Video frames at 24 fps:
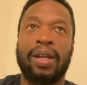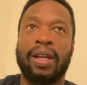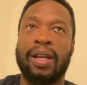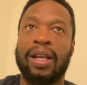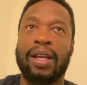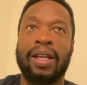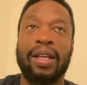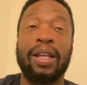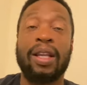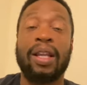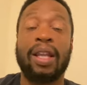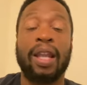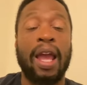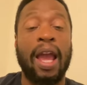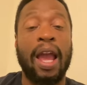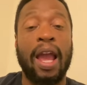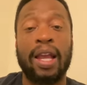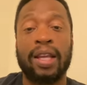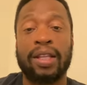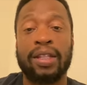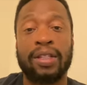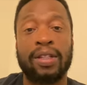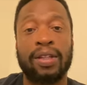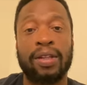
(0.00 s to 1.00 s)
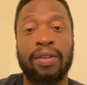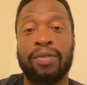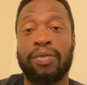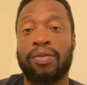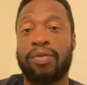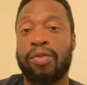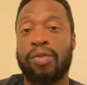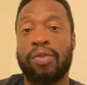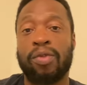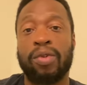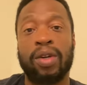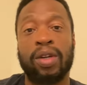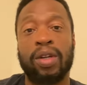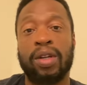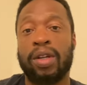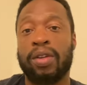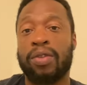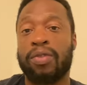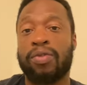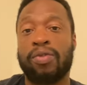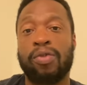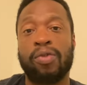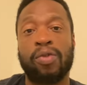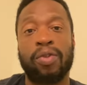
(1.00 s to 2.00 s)
And it lasted for a good
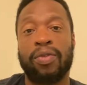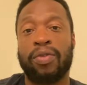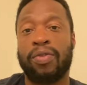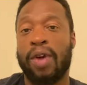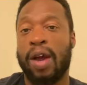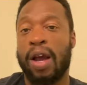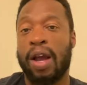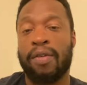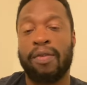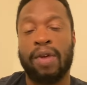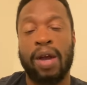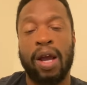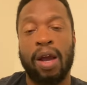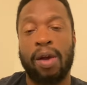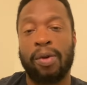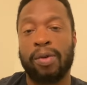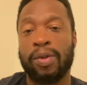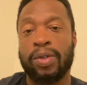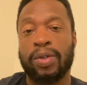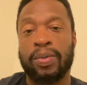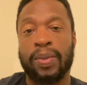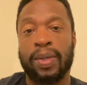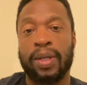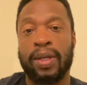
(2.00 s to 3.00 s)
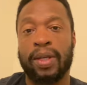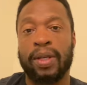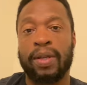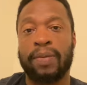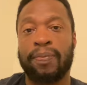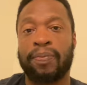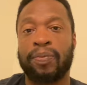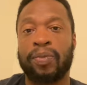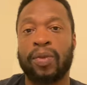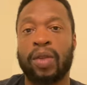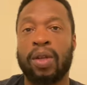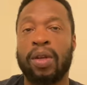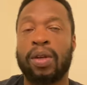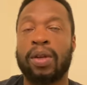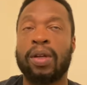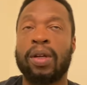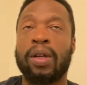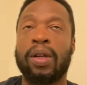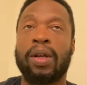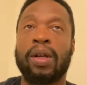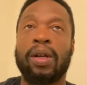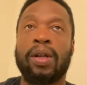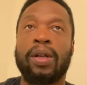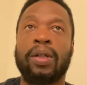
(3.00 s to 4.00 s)
4 to 5 hours, man.
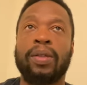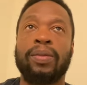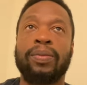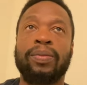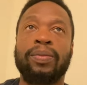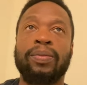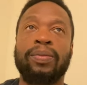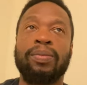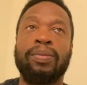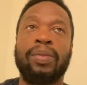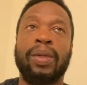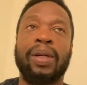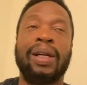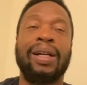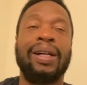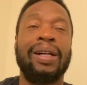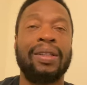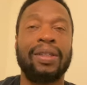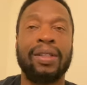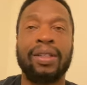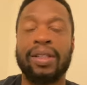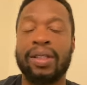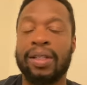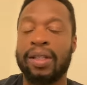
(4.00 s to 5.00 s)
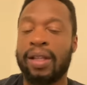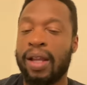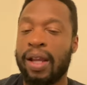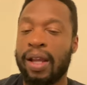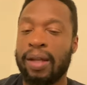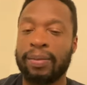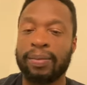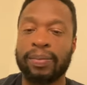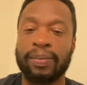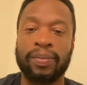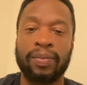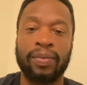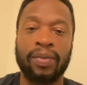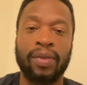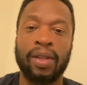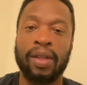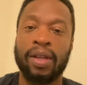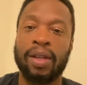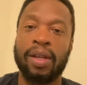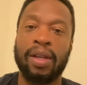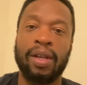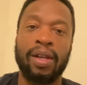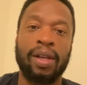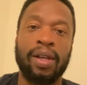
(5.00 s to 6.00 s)
But other than that,
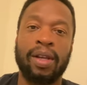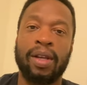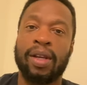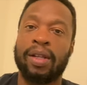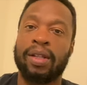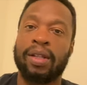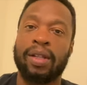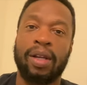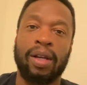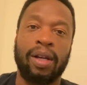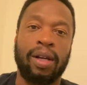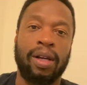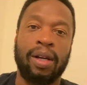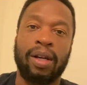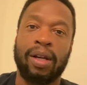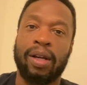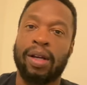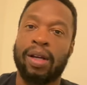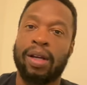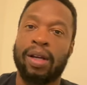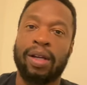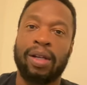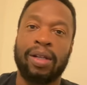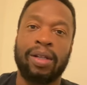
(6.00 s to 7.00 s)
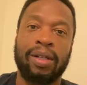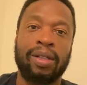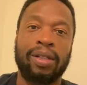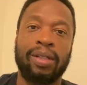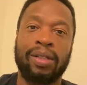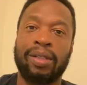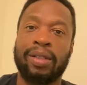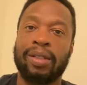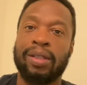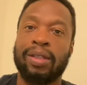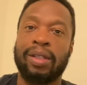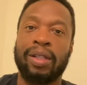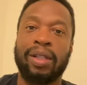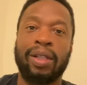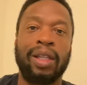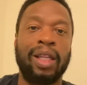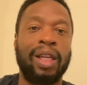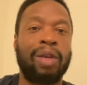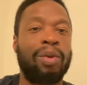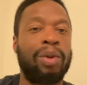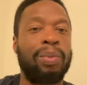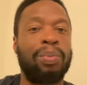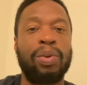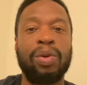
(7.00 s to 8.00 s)
the
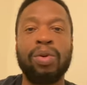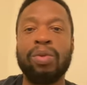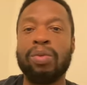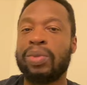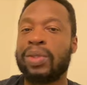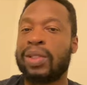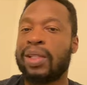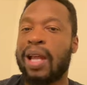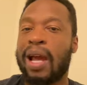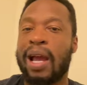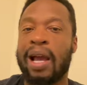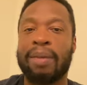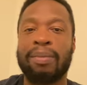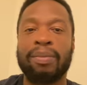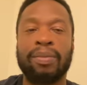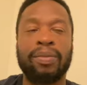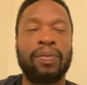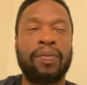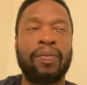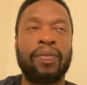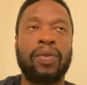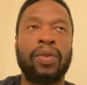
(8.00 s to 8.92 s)
liquid poop stop.